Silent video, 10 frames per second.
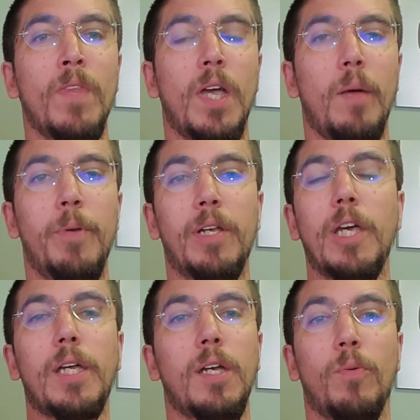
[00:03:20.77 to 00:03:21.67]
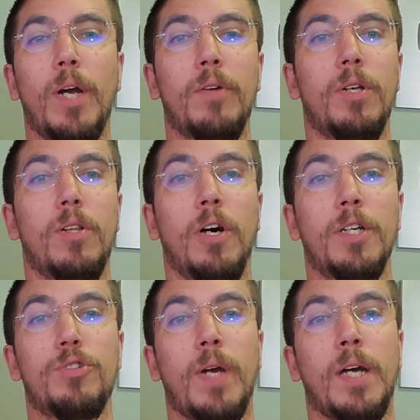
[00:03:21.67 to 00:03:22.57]
have been kicking around in
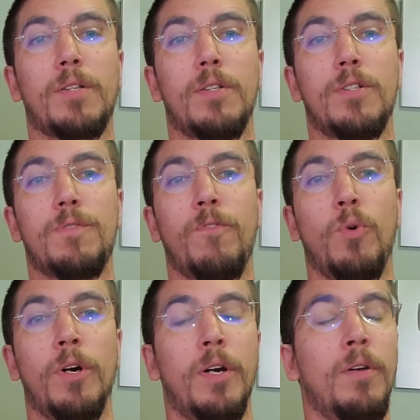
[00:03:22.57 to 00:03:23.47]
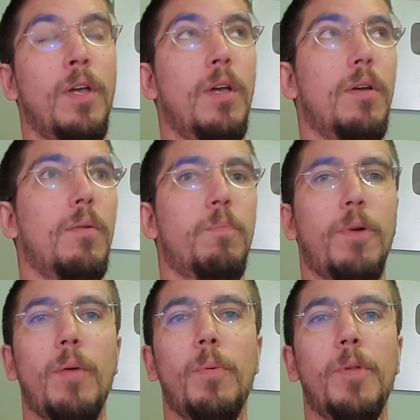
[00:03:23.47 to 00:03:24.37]
lawn tractors for
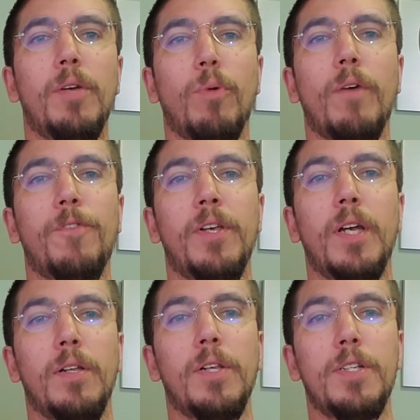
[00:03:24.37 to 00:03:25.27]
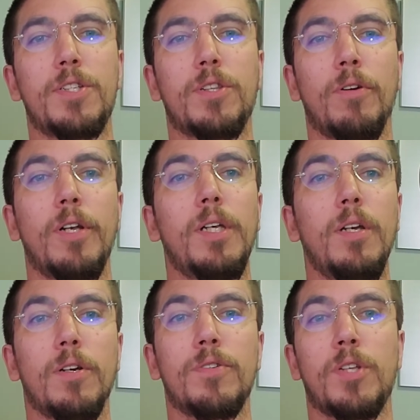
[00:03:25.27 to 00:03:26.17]
probably roughly at least 30
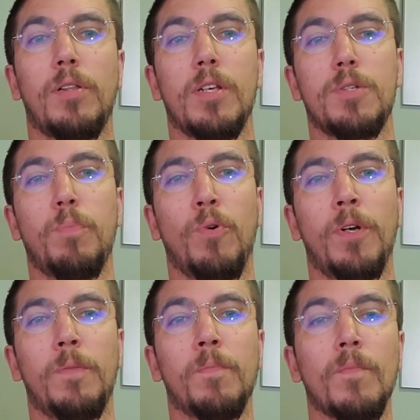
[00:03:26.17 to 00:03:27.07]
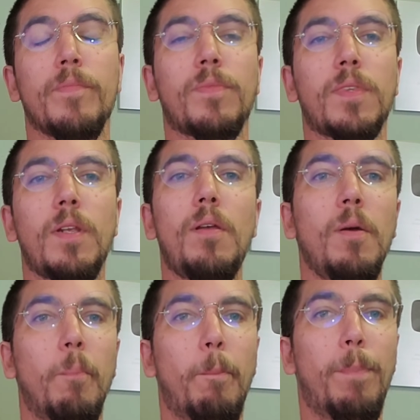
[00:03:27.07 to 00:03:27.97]
years at this point.
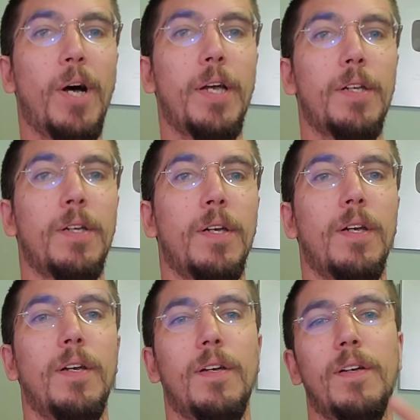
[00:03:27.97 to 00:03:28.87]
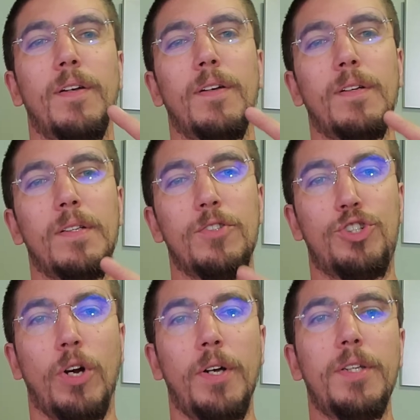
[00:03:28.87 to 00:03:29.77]
But
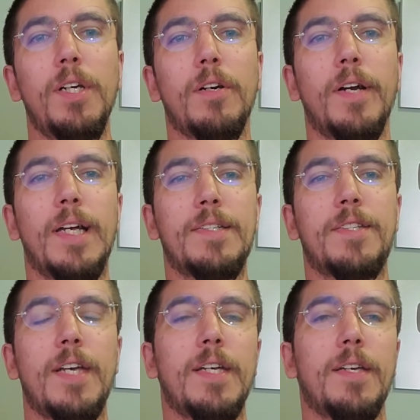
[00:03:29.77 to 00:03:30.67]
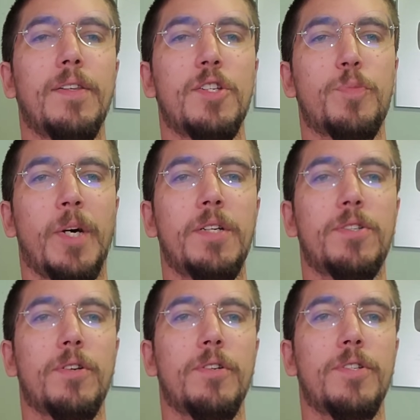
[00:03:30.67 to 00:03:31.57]
John Deere has taken the
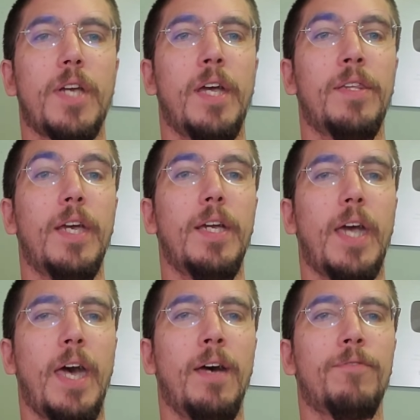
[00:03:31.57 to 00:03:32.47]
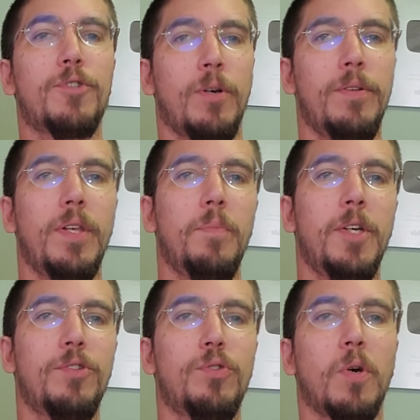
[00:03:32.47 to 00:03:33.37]
Spicers and they have turned them
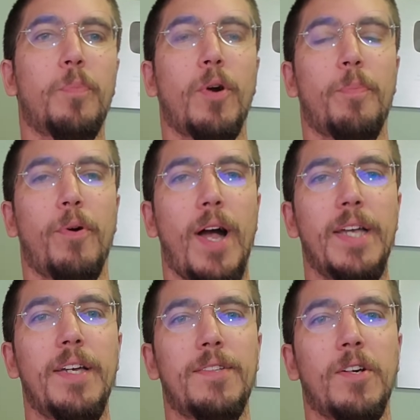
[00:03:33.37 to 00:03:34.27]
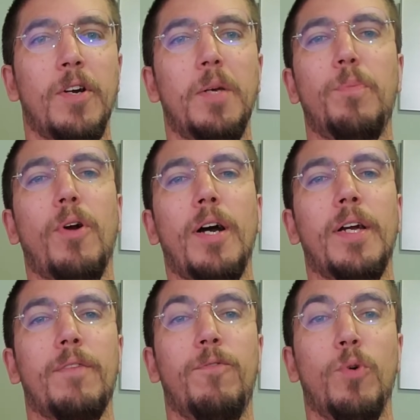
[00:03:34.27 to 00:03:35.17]
into a proprietary
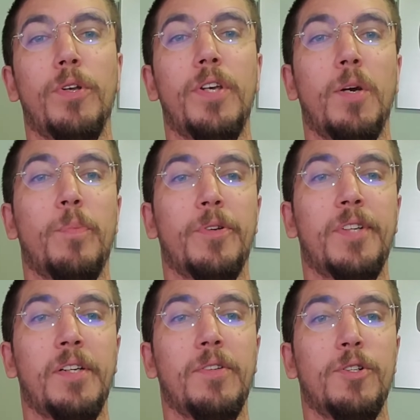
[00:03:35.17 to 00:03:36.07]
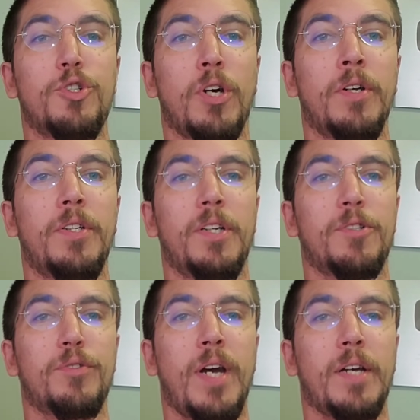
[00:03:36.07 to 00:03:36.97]
product for their particular John
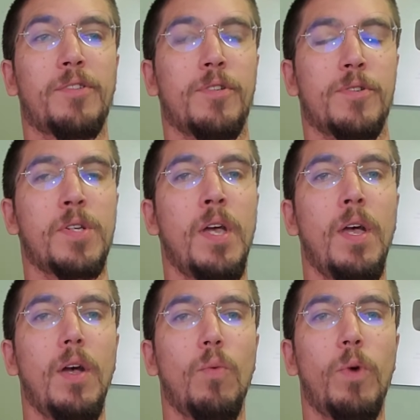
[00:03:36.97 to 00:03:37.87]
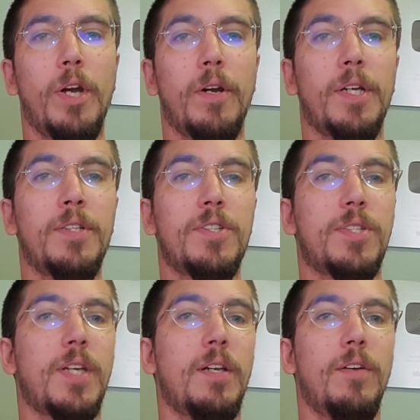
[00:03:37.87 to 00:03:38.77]
Deere tractors, where
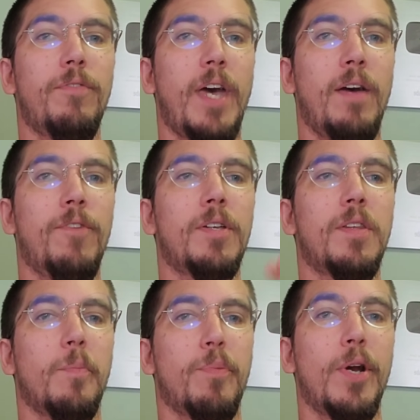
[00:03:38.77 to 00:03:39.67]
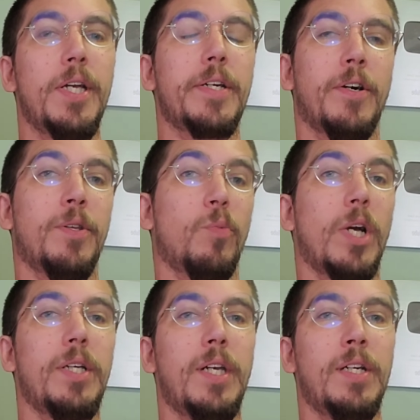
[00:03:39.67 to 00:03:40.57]
instead of having the brake on the
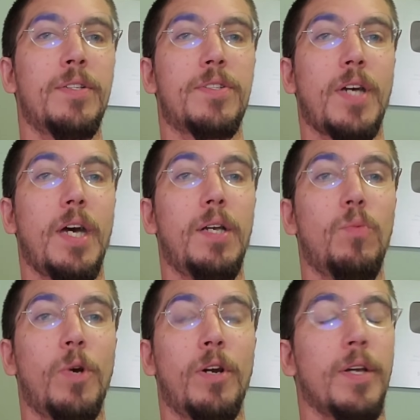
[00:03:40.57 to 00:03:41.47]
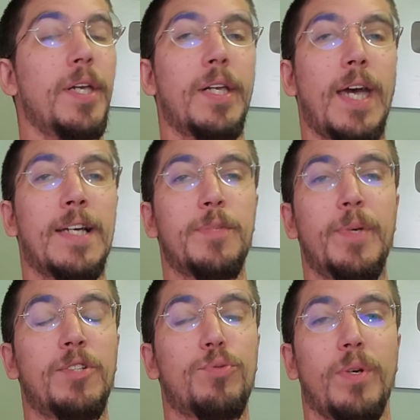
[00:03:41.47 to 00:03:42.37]
right-hand side, where it has
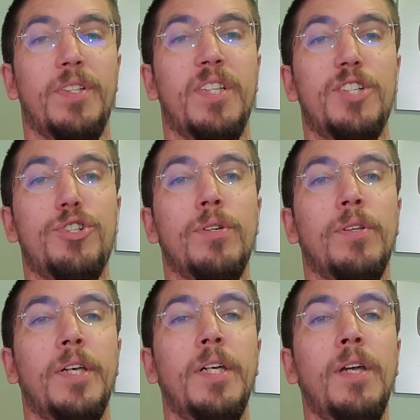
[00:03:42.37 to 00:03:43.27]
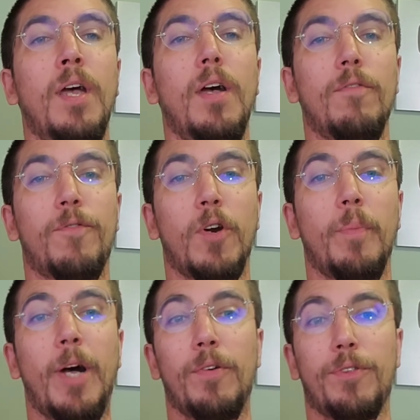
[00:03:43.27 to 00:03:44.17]
been traditionally for
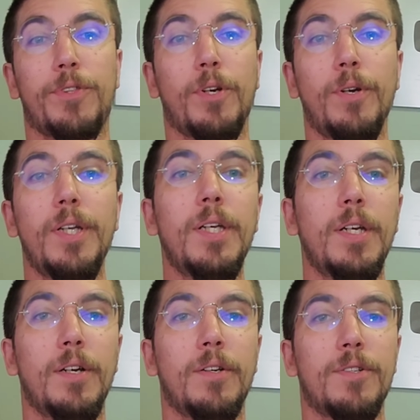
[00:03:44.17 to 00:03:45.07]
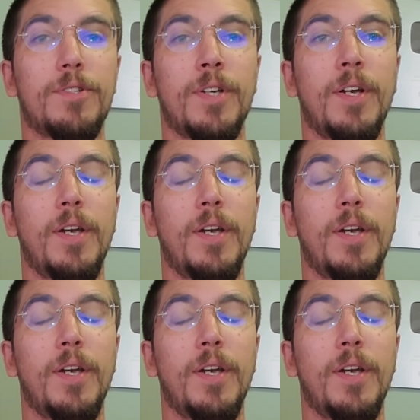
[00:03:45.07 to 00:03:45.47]
about 30 years,